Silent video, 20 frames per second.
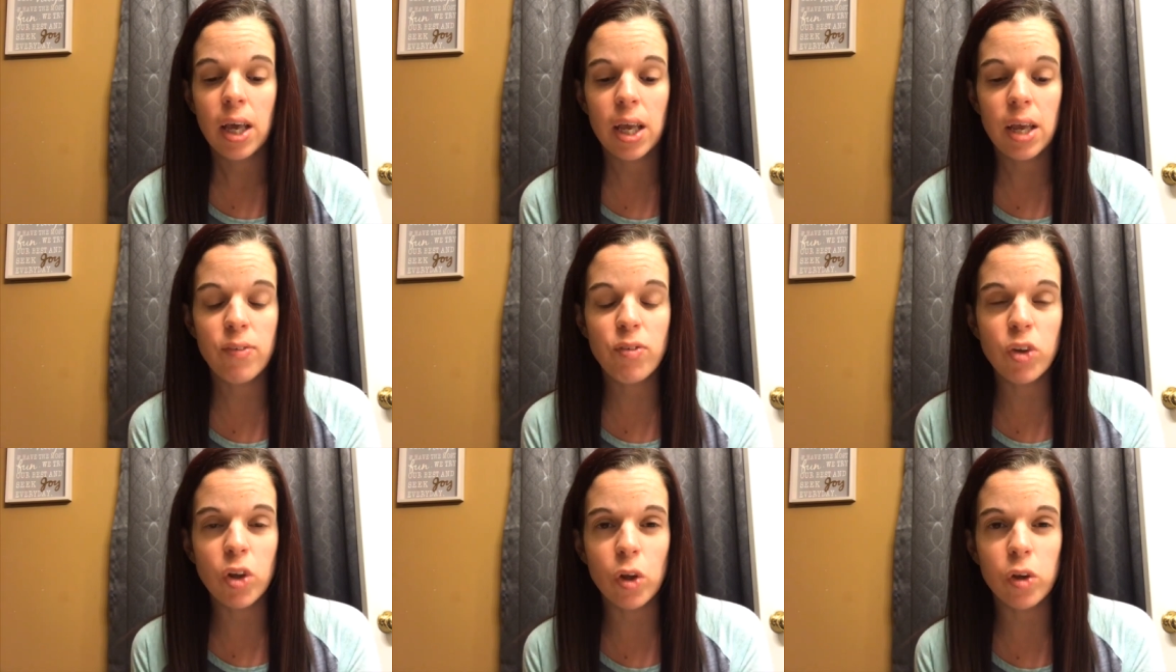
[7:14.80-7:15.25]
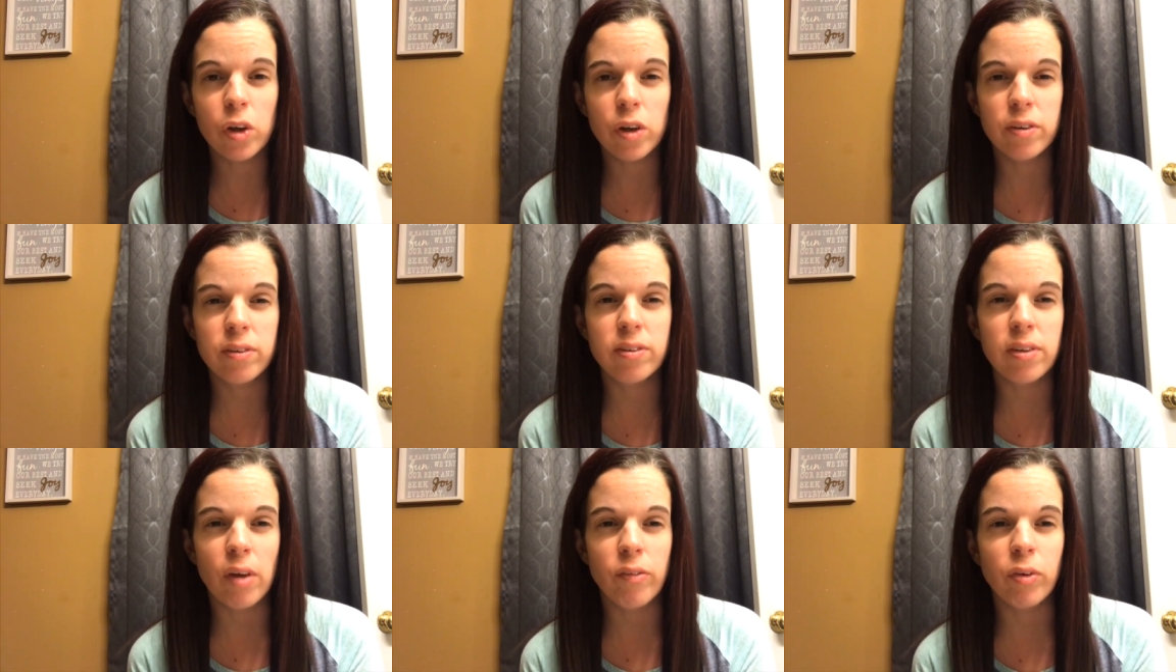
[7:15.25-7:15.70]
even though
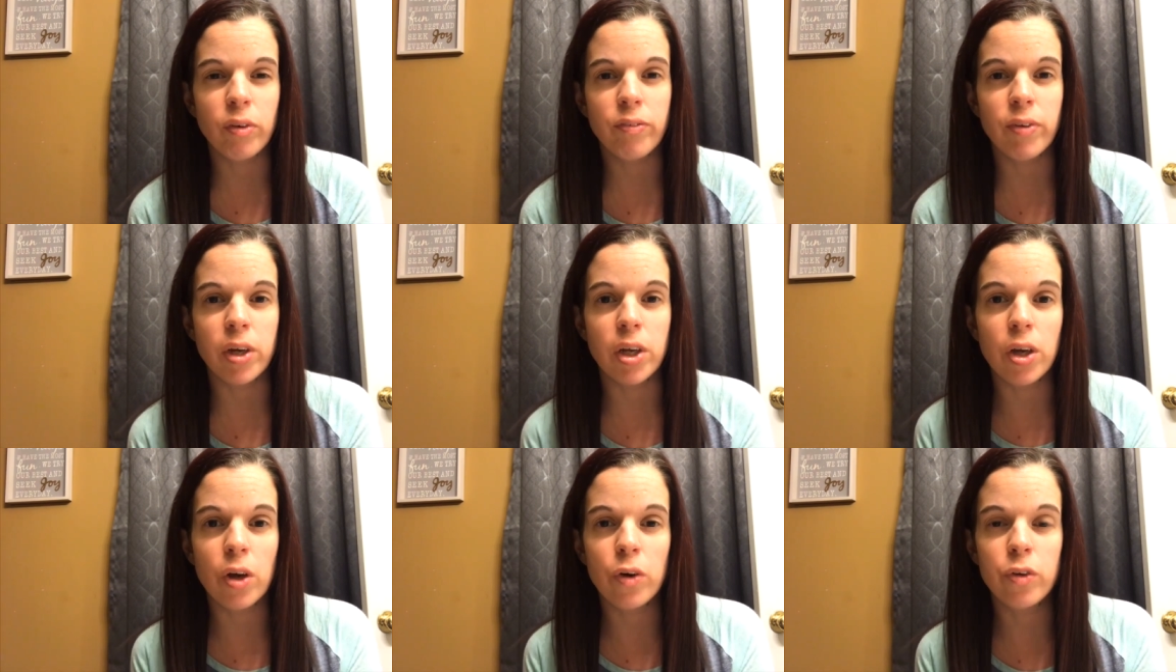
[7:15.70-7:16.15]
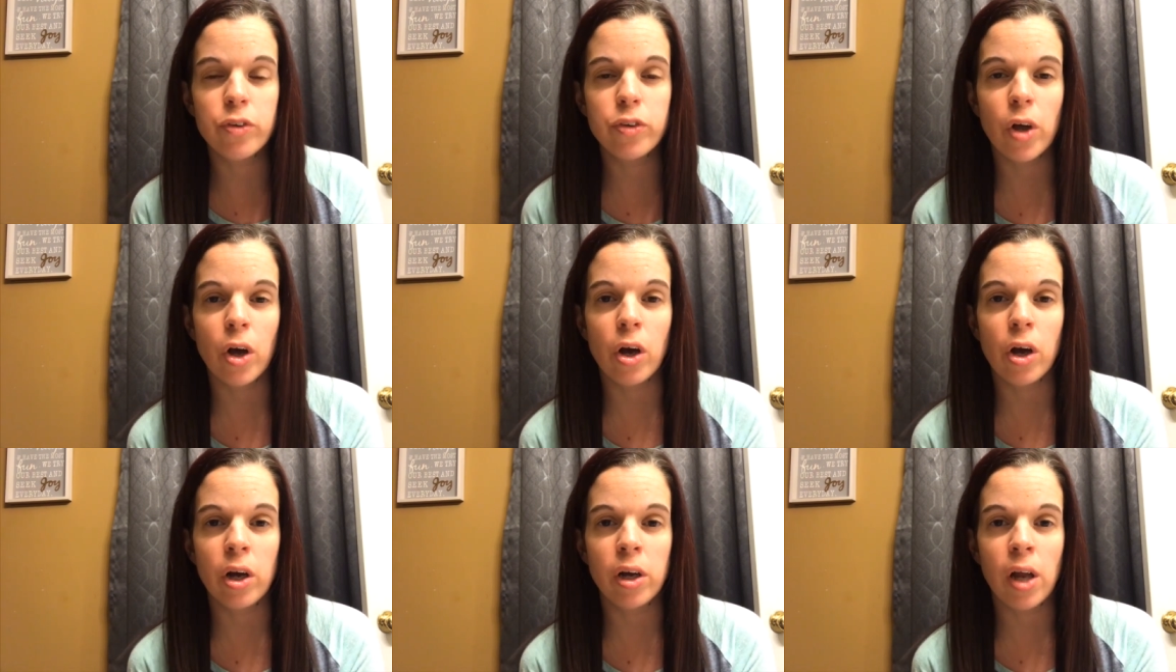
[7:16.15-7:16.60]
there's several videos
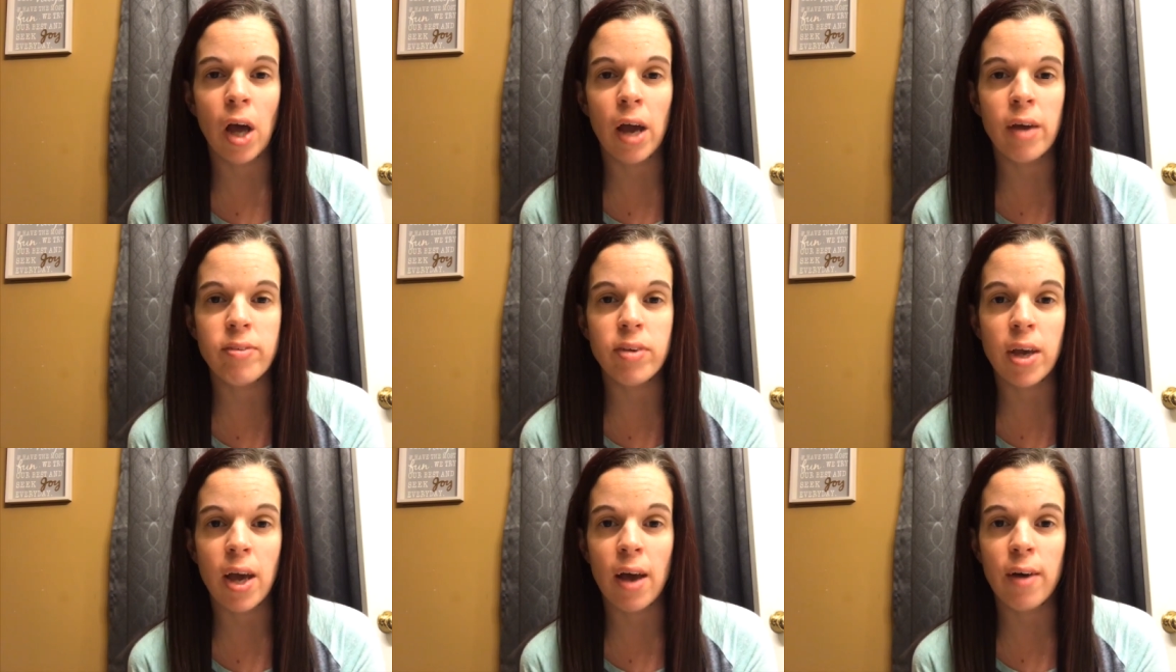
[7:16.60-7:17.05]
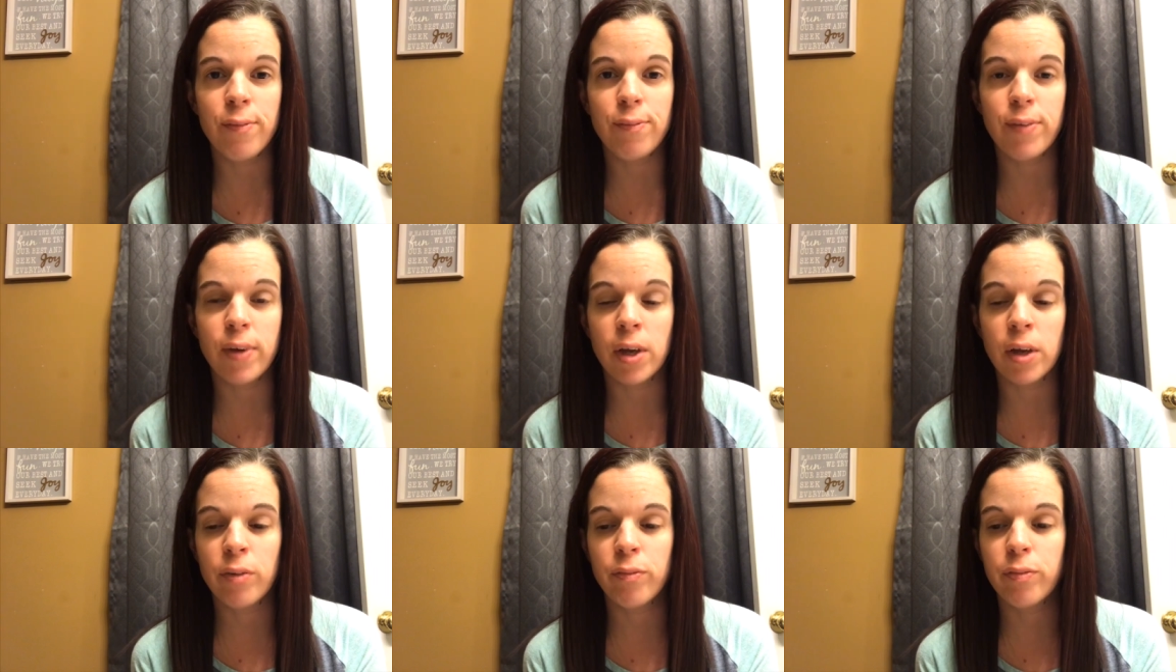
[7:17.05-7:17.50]
on I V F
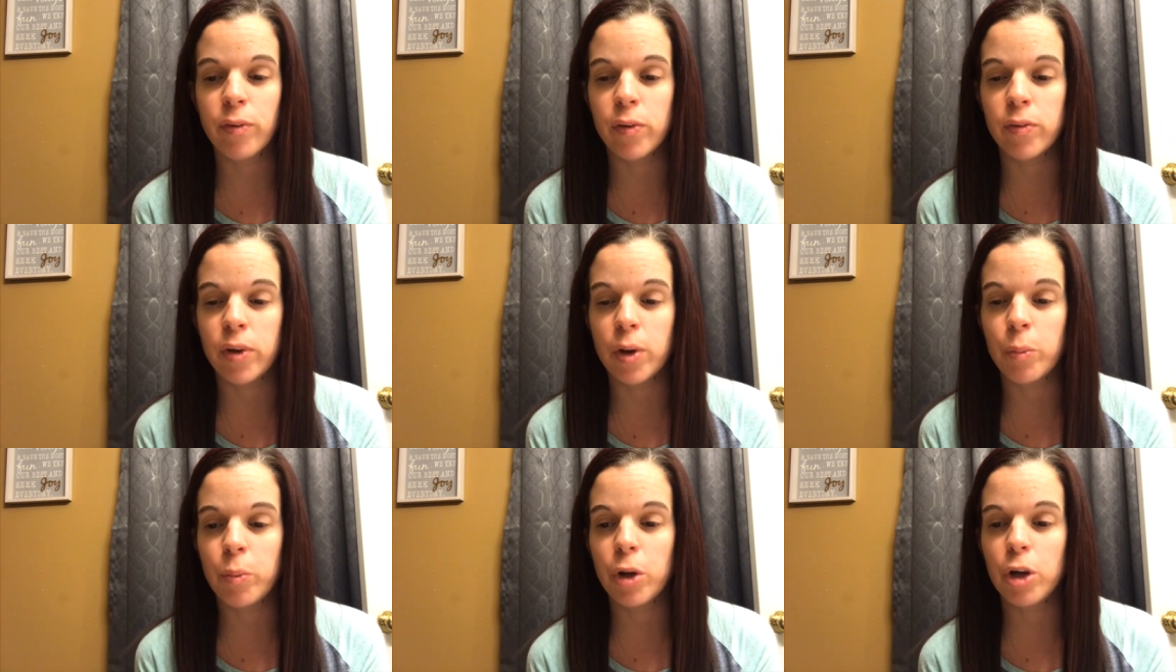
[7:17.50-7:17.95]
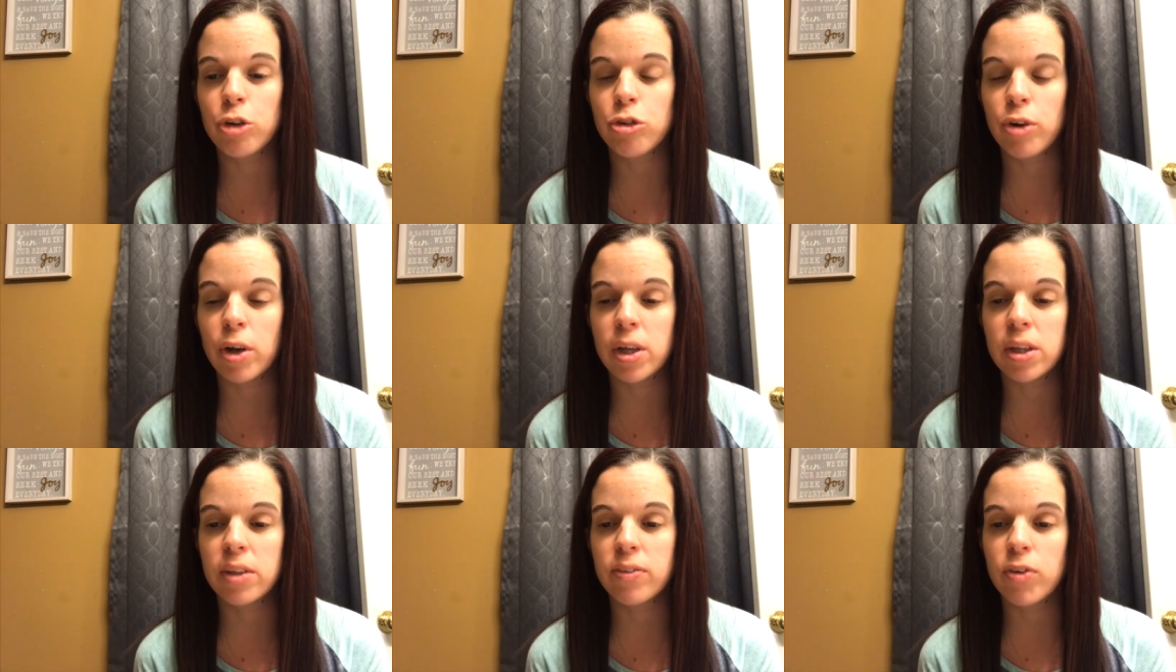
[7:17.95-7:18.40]
and frozen embryo
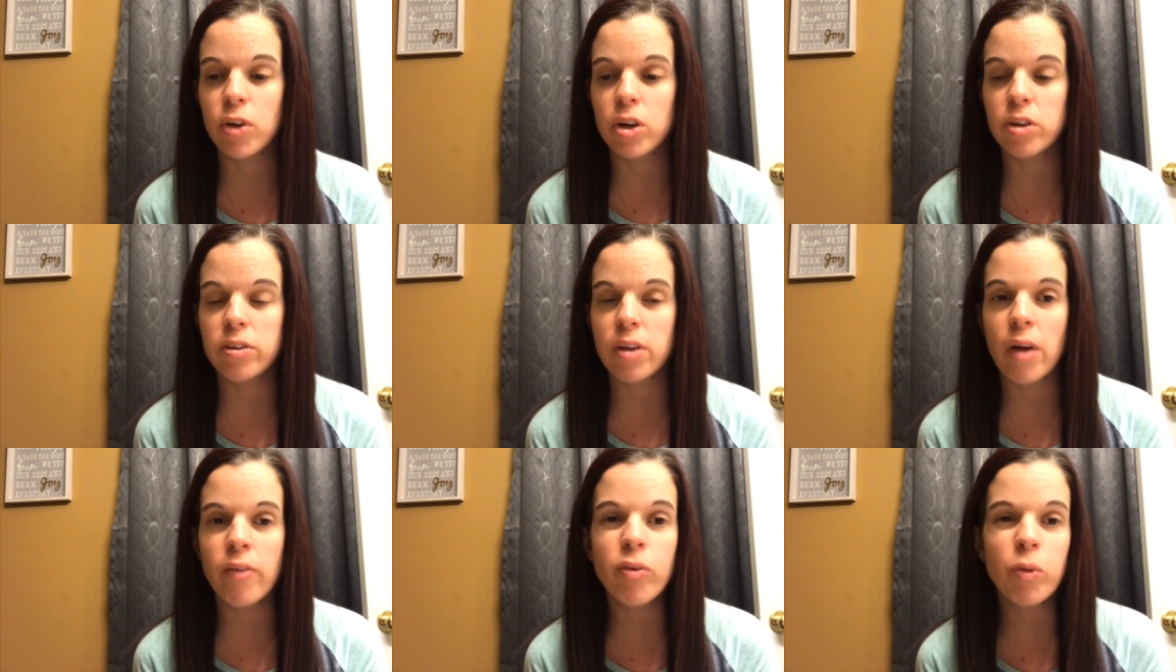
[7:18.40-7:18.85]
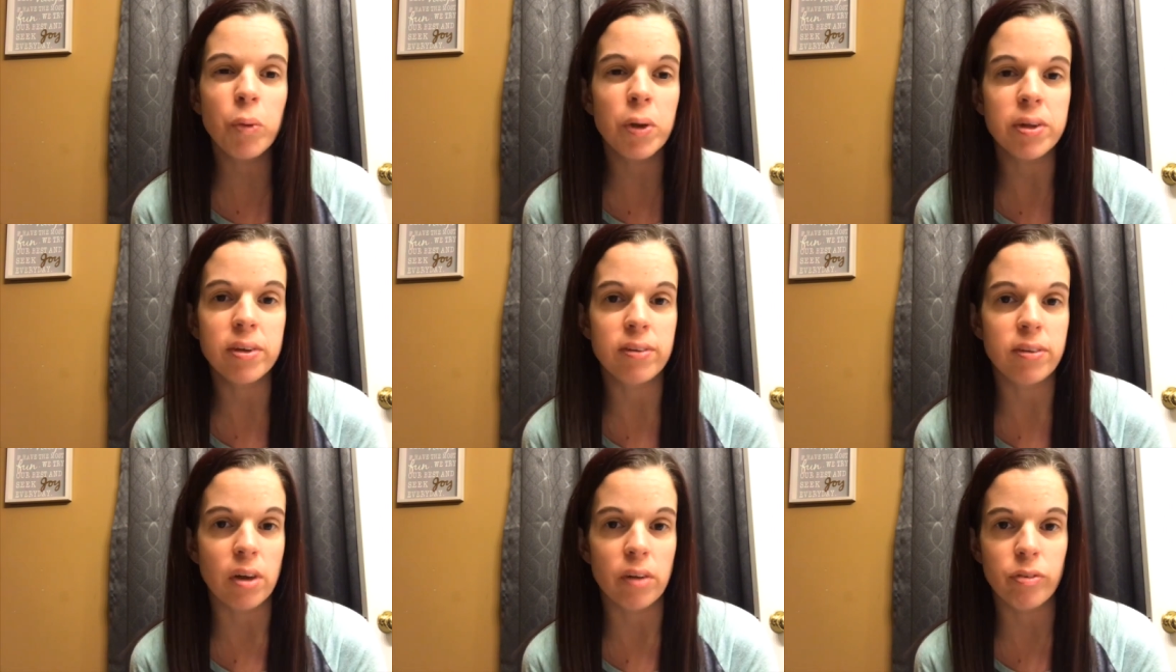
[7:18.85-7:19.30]
transfers,
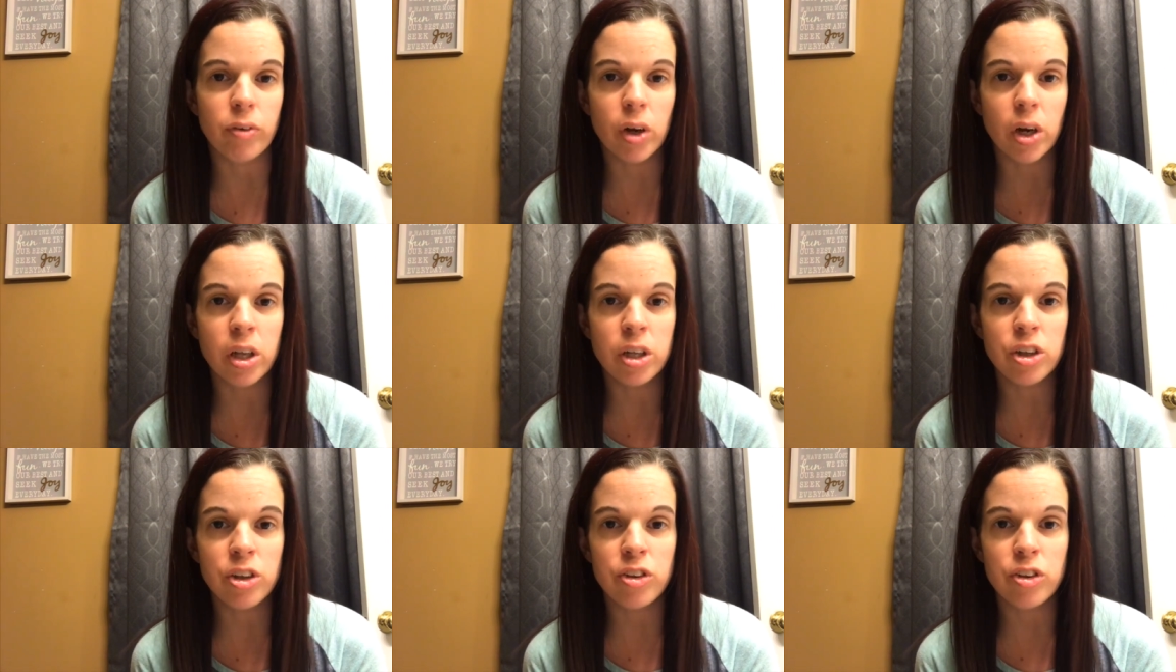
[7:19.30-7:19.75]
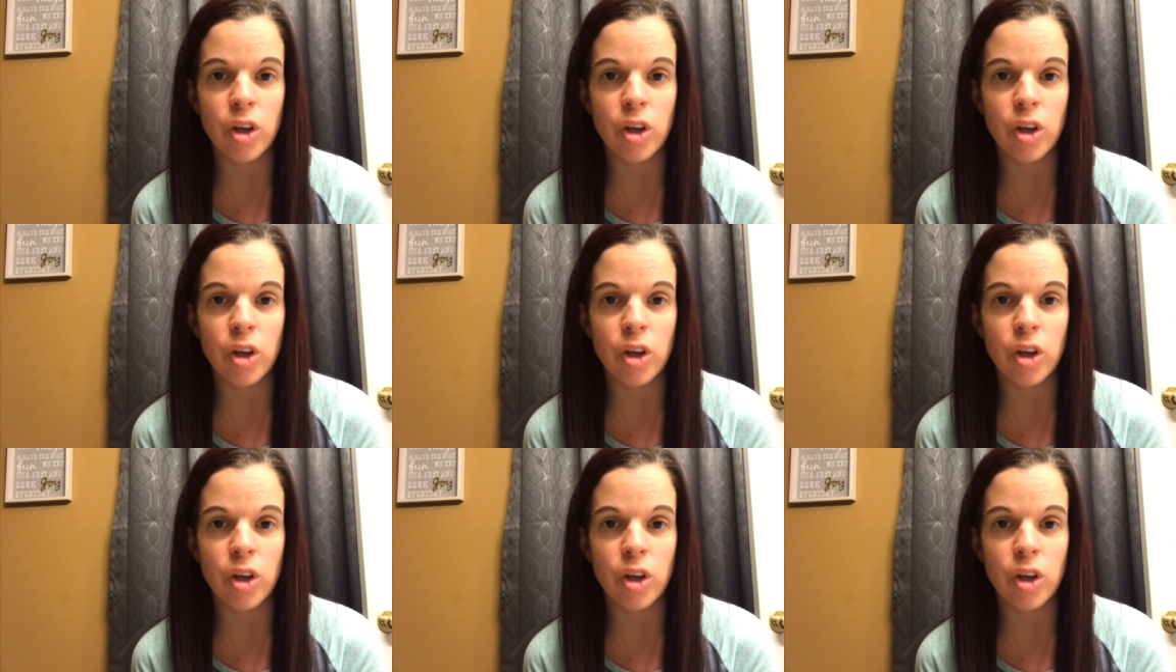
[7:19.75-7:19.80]
everyone's different.